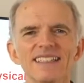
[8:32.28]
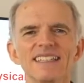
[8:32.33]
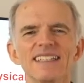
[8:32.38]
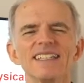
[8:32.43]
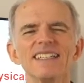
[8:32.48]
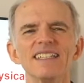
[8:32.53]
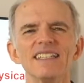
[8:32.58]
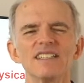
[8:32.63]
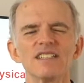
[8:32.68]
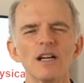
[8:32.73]

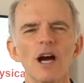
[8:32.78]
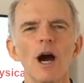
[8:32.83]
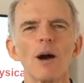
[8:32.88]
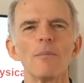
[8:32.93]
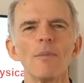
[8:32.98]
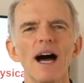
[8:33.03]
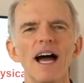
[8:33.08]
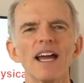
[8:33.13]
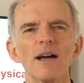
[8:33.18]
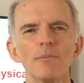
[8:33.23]
These
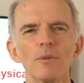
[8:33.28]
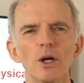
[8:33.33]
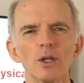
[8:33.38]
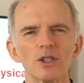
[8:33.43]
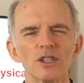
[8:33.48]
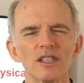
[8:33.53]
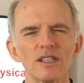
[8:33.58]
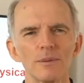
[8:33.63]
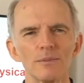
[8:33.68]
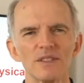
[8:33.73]
are my
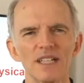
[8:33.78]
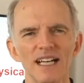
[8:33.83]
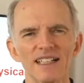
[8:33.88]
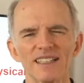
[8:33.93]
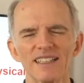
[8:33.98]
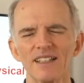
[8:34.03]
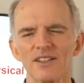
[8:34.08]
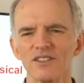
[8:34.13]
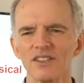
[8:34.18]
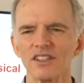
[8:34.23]
emotional
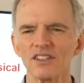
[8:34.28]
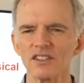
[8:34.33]
objectives.